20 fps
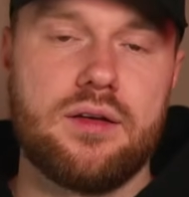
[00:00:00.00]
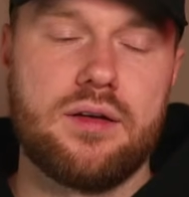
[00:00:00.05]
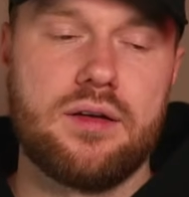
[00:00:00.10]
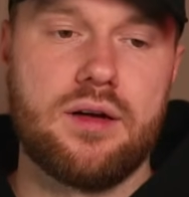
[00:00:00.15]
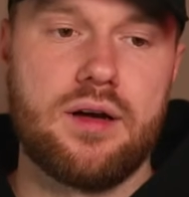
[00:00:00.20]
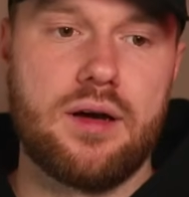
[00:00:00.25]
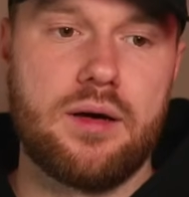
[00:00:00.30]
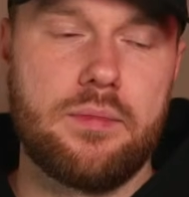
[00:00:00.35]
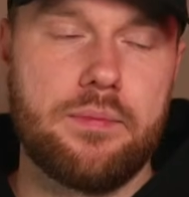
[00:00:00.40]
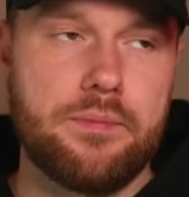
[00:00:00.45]

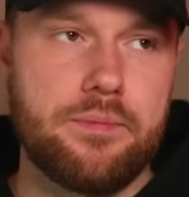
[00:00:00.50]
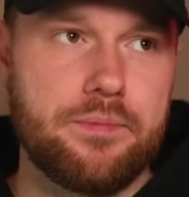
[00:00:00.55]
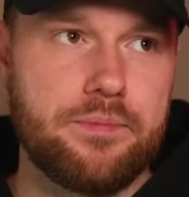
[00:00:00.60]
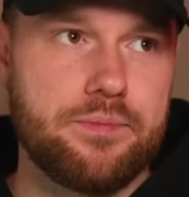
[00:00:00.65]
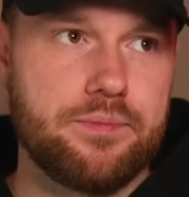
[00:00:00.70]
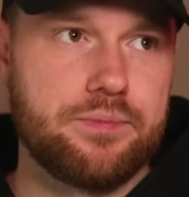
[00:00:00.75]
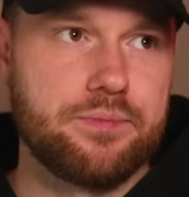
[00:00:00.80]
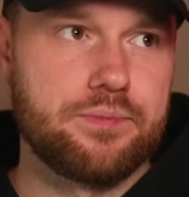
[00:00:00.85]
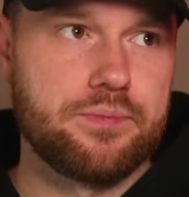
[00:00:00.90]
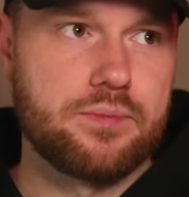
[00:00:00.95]

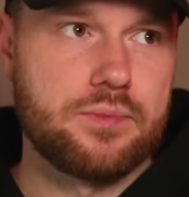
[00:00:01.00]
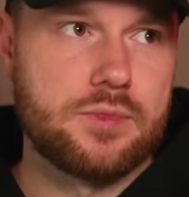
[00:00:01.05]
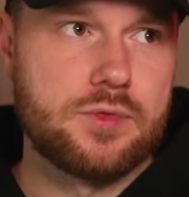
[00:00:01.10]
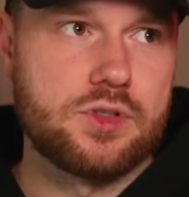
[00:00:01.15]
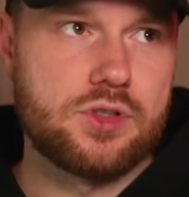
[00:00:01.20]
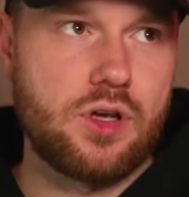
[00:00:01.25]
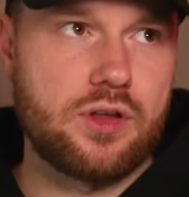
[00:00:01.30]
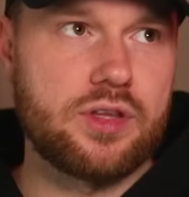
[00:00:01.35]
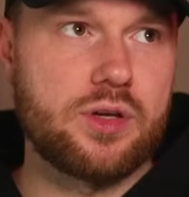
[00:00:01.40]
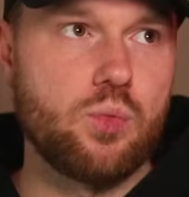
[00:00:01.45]

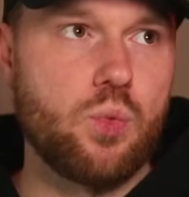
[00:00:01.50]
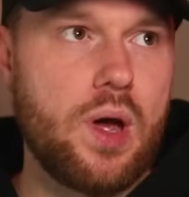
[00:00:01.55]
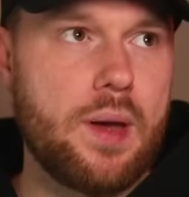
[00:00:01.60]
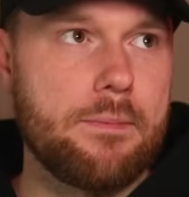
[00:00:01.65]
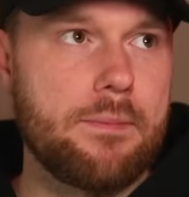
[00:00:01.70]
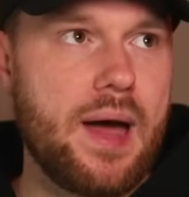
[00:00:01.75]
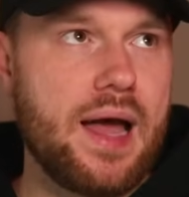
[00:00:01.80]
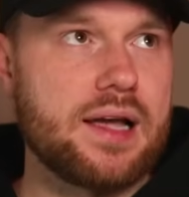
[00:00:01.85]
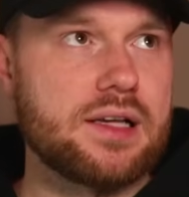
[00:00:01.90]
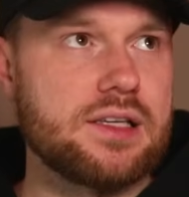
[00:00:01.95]
So I think where
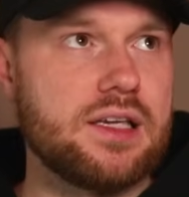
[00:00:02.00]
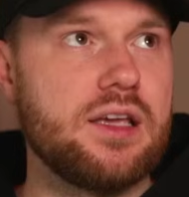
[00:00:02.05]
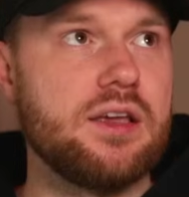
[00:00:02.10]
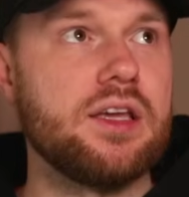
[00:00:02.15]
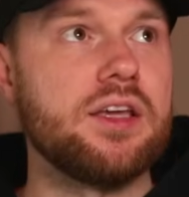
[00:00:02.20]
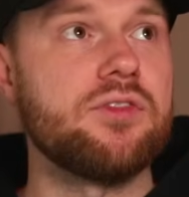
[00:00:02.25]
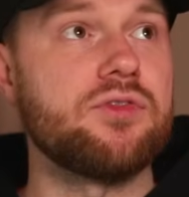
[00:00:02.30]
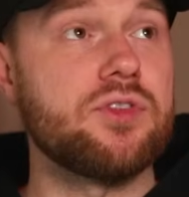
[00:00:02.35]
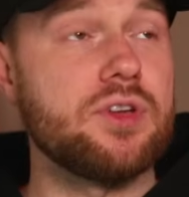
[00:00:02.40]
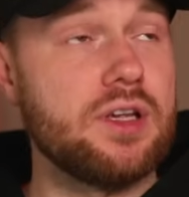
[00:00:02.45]
Max,
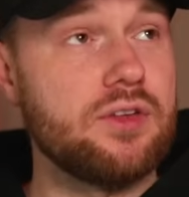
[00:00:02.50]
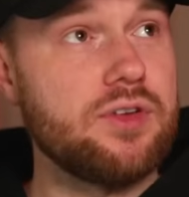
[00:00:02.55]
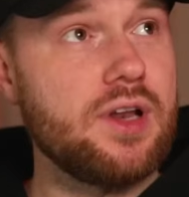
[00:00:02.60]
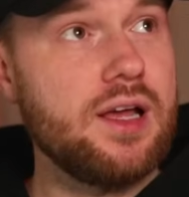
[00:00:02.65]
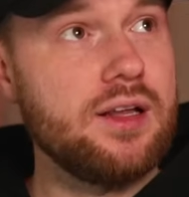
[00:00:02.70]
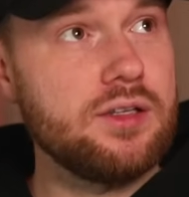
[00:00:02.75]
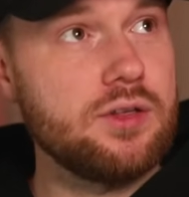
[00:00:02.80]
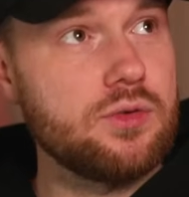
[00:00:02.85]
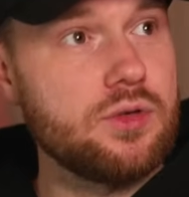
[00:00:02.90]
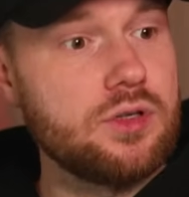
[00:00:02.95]
if
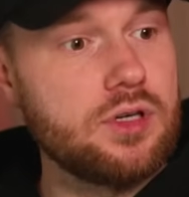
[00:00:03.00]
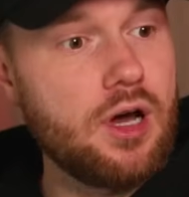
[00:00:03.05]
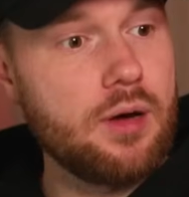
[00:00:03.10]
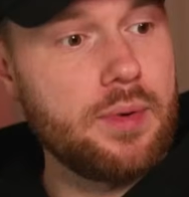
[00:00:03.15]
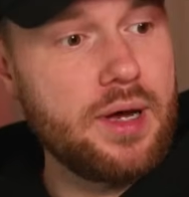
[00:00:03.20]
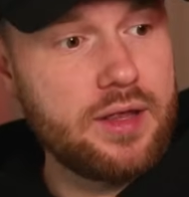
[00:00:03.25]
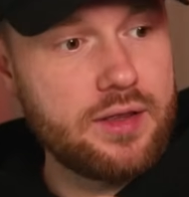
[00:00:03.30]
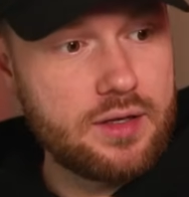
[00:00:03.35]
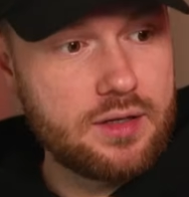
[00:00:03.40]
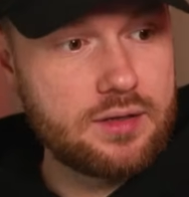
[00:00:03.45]
Lando can come
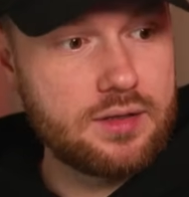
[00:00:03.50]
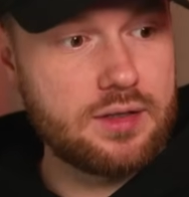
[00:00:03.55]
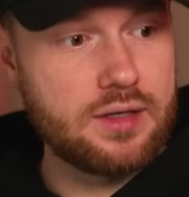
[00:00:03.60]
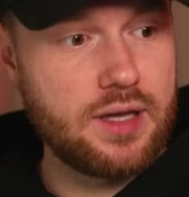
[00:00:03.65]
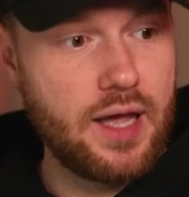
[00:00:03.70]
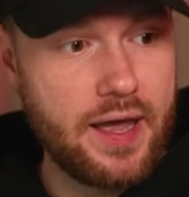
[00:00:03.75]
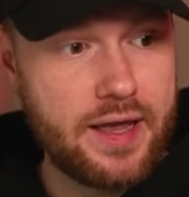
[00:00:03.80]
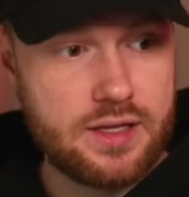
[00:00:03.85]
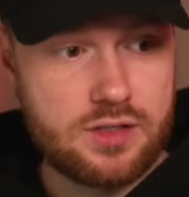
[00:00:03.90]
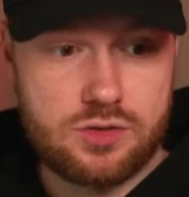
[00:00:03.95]
out the
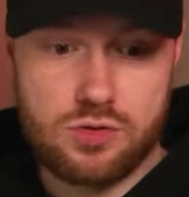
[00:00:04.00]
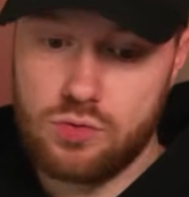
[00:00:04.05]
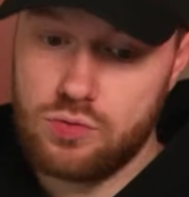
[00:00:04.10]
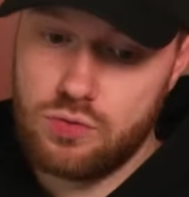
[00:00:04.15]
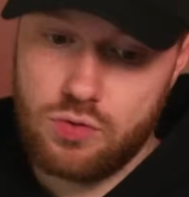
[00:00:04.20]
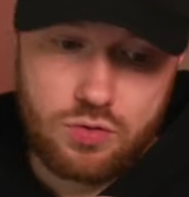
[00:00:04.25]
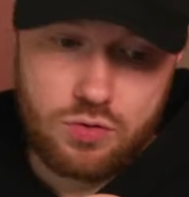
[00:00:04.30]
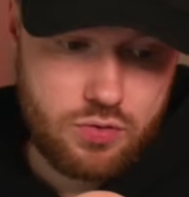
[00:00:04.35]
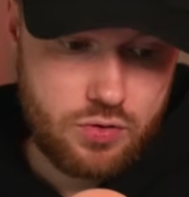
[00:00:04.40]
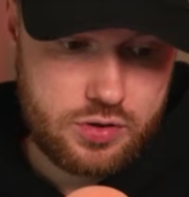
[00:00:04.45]
gates,
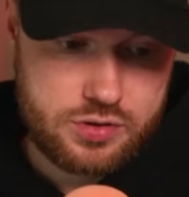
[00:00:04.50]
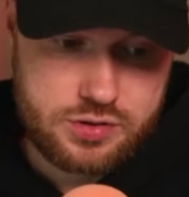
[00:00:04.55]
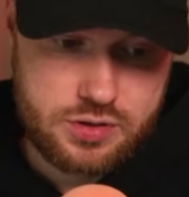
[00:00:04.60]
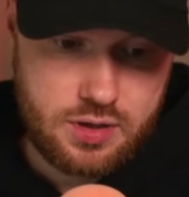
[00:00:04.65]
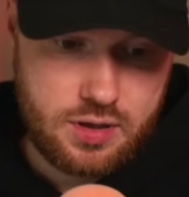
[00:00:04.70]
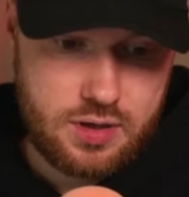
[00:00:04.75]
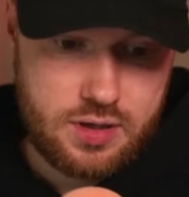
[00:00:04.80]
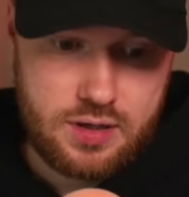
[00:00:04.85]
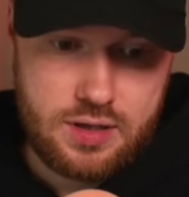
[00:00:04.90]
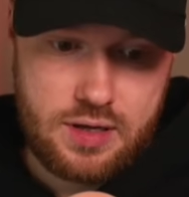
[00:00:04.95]
or Oscar,
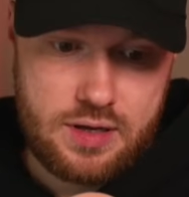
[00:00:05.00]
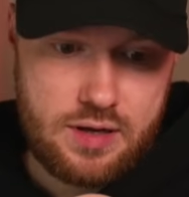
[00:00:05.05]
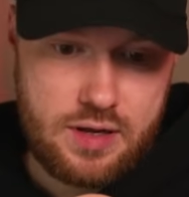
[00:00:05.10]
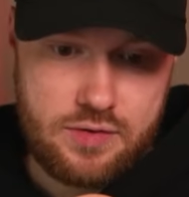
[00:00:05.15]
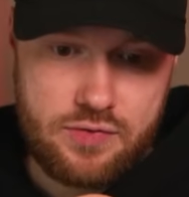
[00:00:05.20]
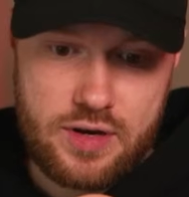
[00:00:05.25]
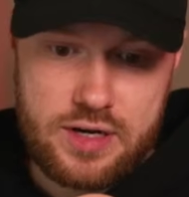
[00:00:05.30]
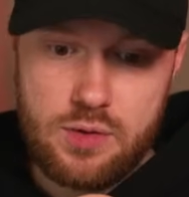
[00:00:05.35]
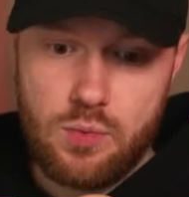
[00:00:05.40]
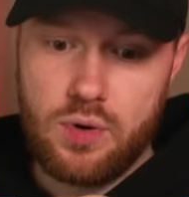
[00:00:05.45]
if
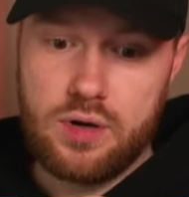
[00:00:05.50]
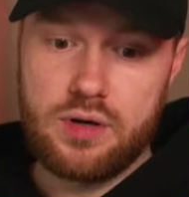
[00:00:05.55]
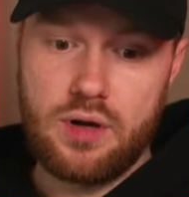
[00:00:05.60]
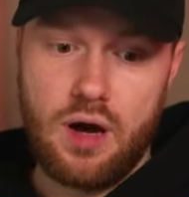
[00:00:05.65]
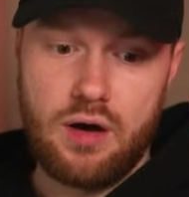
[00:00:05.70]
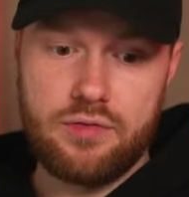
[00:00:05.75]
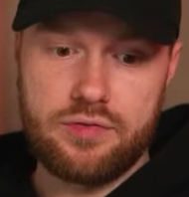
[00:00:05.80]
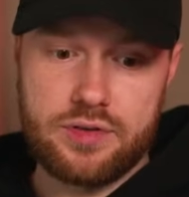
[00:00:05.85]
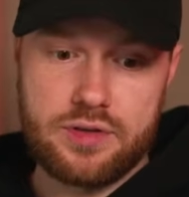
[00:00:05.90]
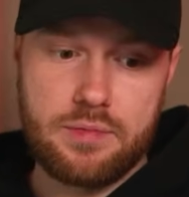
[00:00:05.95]
anyone
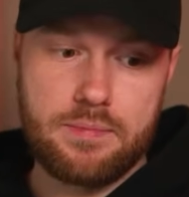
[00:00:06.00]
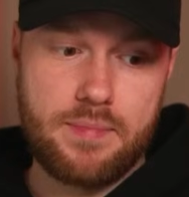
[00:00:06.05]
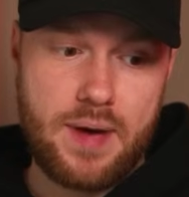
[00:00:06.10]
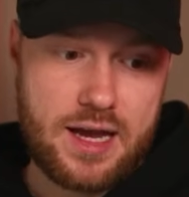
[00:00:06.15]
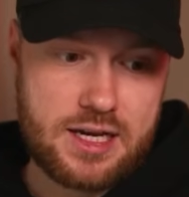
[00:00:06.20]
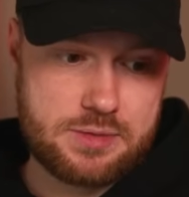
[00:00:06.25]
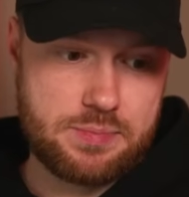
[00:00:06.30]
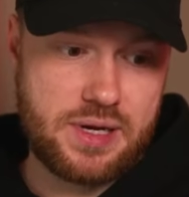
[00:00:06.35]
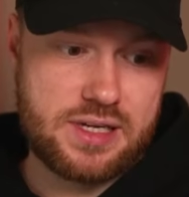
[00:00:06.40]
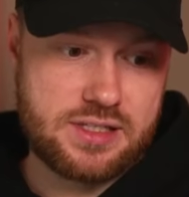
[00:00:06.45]
other than
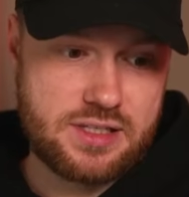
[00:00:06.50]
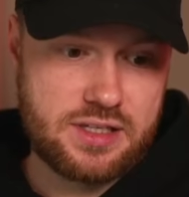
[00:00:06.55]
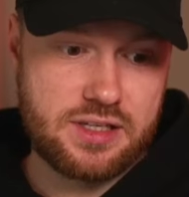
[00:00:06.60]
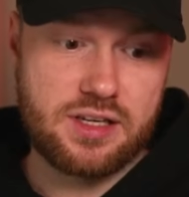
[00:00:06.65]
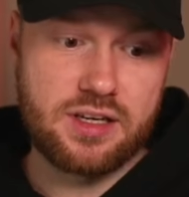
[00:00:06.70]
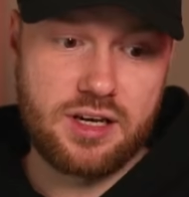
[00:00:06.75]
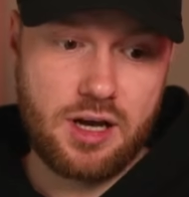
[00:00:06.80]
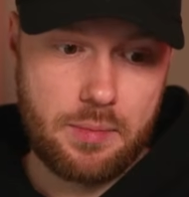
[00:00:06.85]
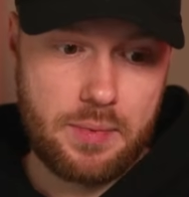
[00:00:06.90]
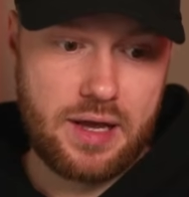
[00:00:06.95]
Max basically can
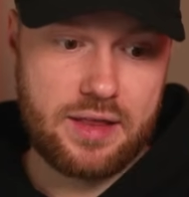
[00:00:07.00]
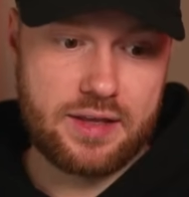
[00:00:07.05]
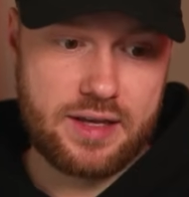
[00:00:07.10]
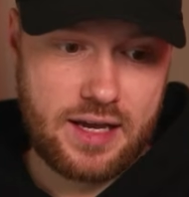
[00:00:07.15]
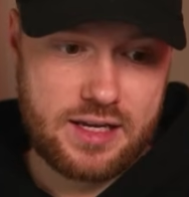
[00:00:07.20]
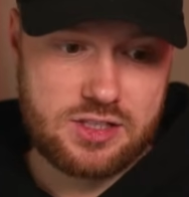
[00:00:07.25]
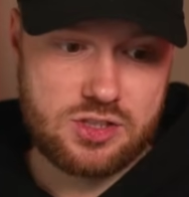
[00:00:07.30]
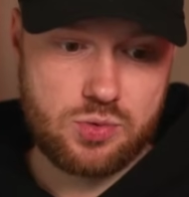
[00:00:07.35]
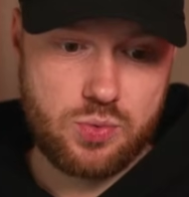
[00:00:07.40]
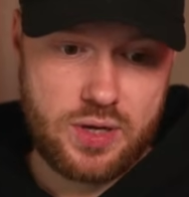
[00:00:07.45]
come out the
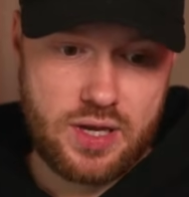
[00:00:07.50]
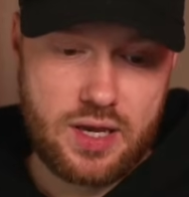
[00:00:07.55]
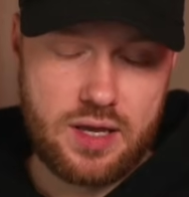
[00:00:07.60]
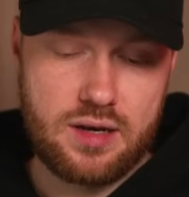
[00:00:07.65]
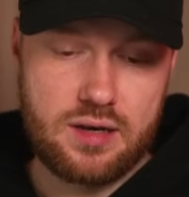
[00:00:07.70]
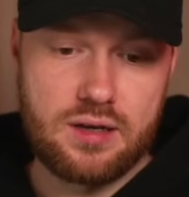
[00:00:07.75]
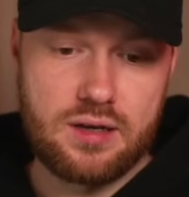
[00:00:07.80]
gate swinging